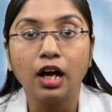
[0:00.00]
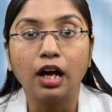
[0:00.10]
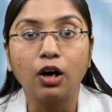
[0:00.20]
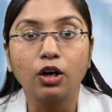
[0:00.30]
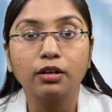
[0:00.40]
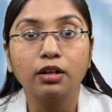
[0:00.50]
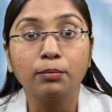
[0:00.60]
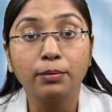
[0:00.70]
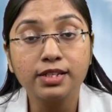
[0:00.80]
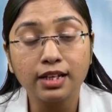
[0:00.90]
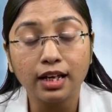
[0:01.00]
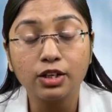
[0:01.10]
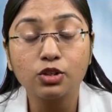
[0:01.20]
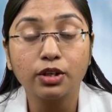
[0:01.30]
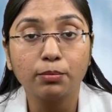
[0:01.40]
or a
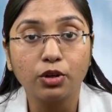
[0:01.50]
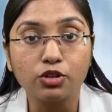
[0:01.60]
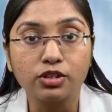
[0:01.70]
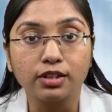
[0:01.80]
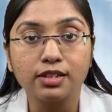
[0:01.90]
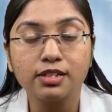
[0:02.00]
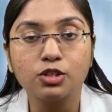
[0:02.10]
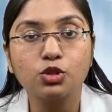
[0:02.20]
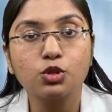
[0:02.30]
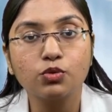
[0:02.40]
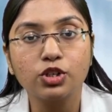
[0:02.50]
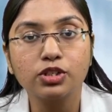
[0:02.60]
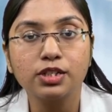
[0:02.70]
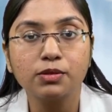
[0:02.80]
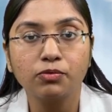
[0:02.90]
miscarriage or abortion in such
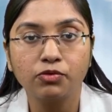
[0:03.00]
situations